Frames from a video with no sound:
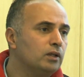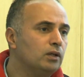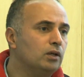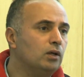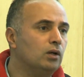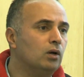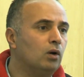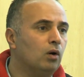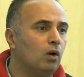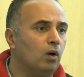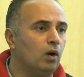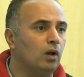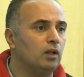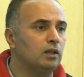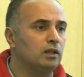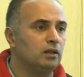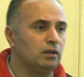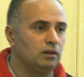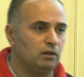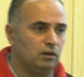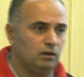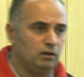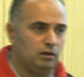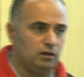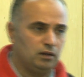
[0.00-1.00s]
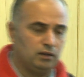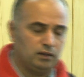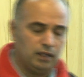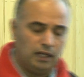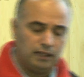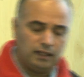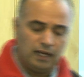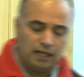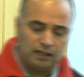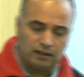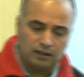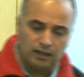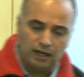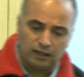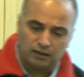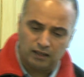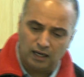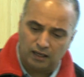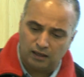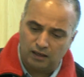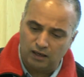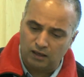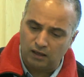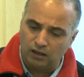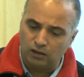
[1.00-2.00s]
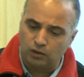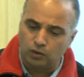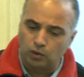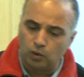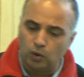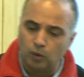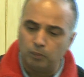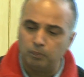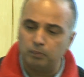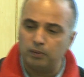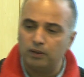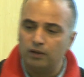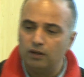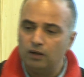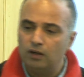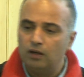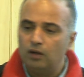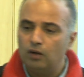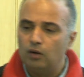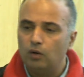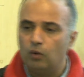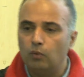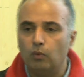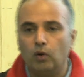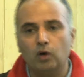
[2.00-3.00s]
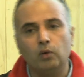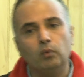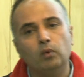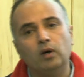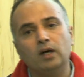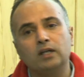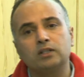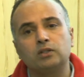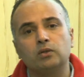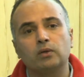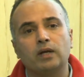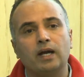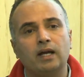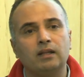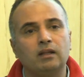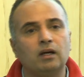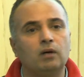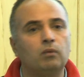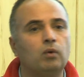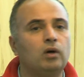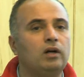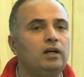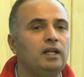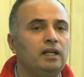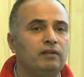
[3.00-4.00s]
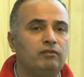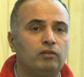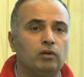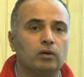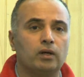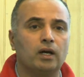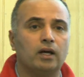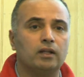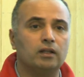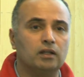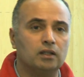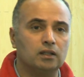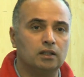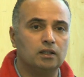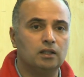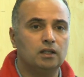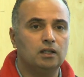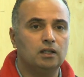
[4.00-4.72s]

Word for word: You know, all that, that, that little group would work together, would leave together.